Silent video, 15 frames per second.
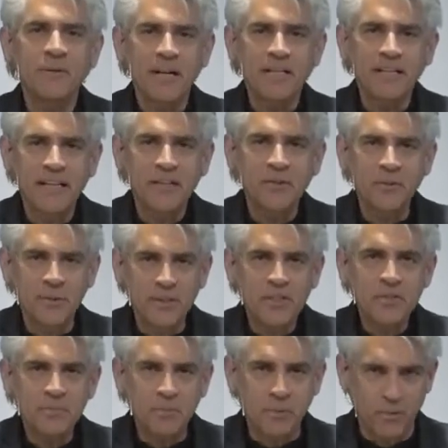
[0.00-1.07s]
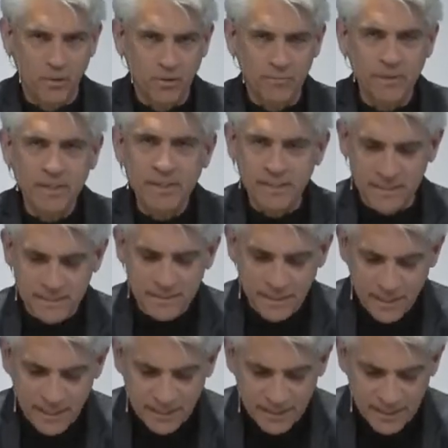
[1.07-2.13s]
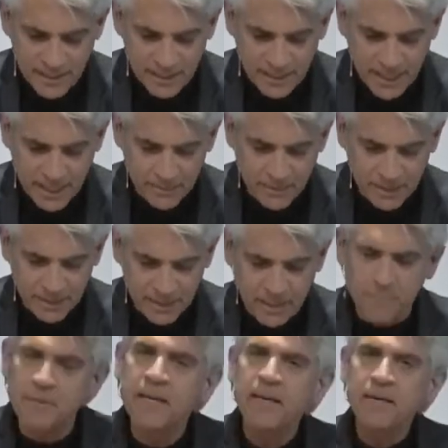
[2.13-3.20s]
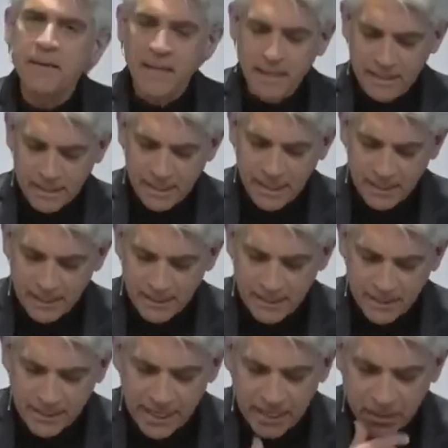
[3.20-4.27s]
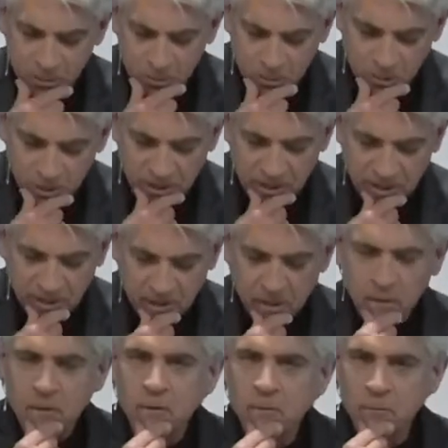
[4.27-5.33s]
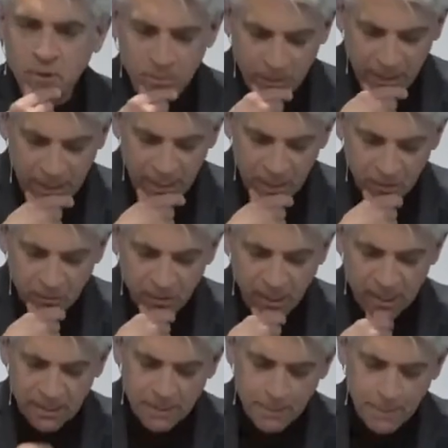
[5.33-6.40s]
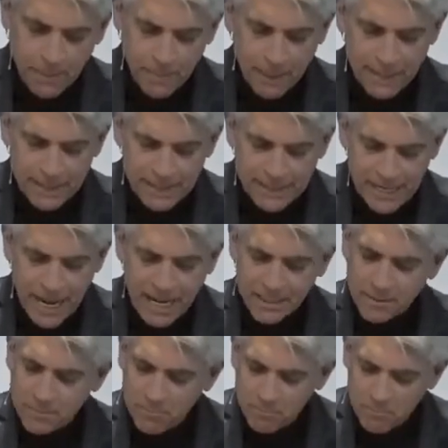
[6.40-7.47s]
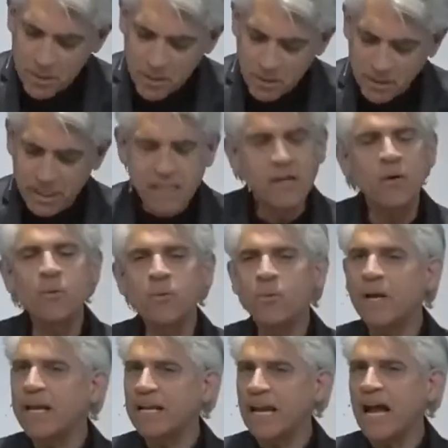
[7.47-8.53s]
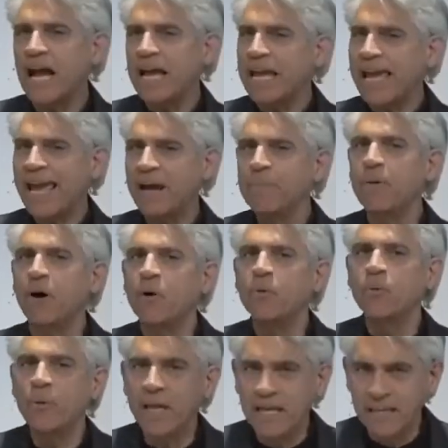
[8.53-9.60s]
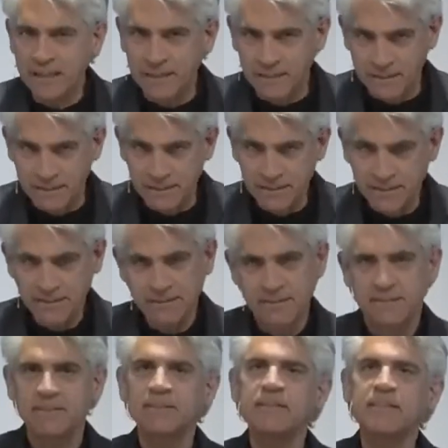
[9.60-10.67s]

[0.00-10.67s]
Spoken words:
That's what I'd like to explore, because it can be deep. In the Daily Word, we begin with, "Not merely awake, I am awakened."